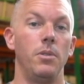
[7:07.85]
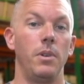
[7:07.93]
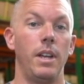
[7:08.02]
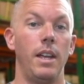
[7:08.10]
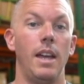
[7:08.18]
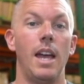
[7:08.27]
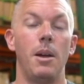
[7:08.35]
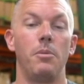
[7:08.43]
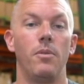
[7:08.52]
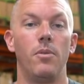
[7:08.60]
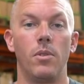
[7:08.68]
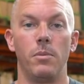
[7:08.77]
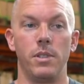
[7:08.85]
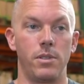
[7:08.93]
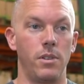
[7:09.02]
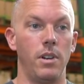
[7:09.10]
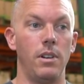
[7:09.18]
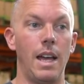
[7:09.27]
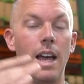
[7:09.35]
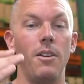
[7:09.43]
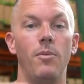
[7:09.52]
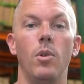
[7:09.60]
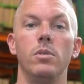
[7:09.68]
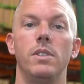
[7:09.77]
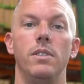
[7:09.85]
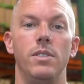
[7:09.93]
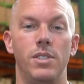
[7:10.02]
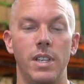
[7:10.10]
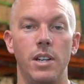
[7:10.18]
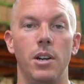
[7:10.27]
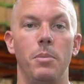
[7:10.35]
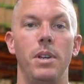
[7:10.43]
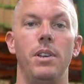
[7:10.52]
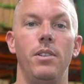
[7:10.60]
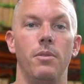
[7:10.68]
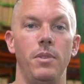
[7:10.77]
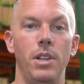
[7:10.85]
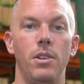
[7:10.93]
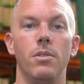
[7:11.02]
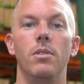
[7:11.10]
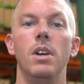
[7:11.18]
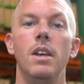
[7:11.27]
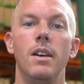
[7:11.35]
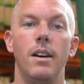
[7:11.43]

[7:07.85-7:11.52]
doing a high performance or a high voltage setup in your vehicle.